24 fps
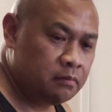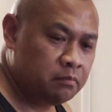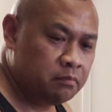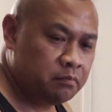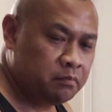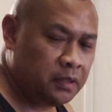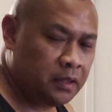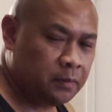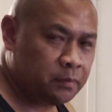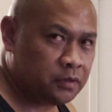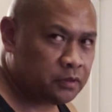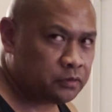
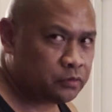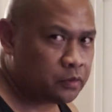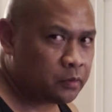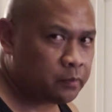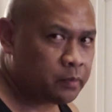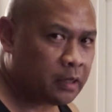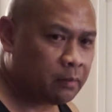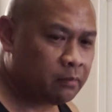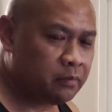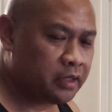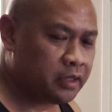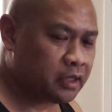People's
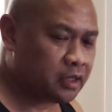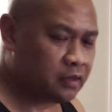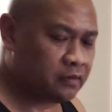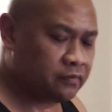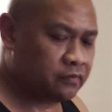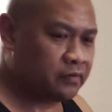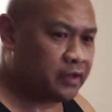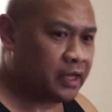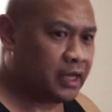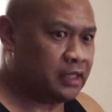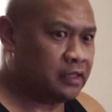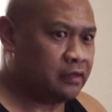Republic
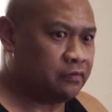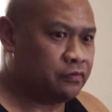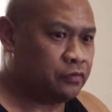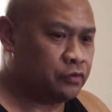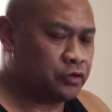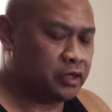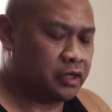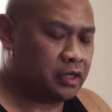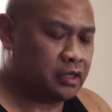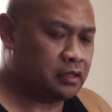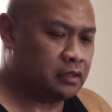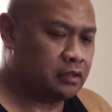of
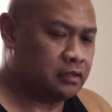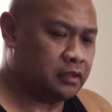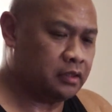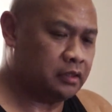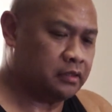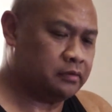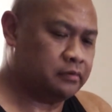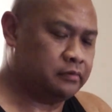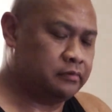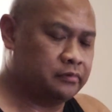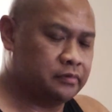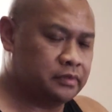California.
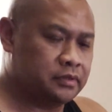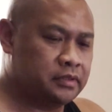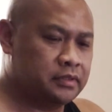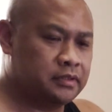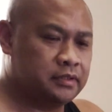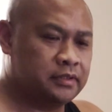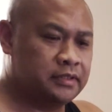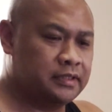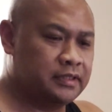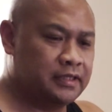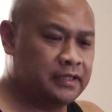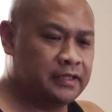
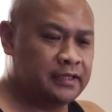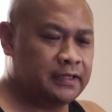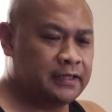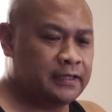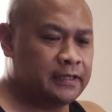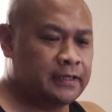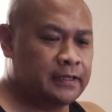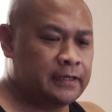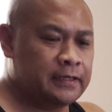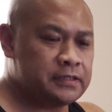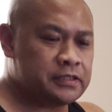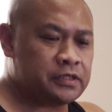
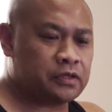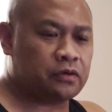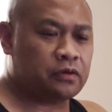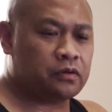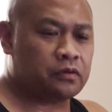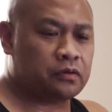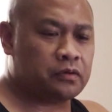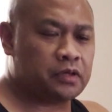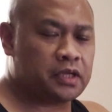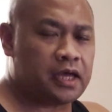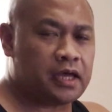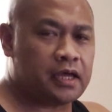
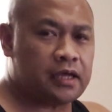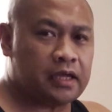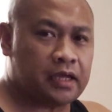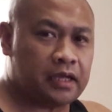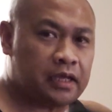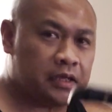So yeah,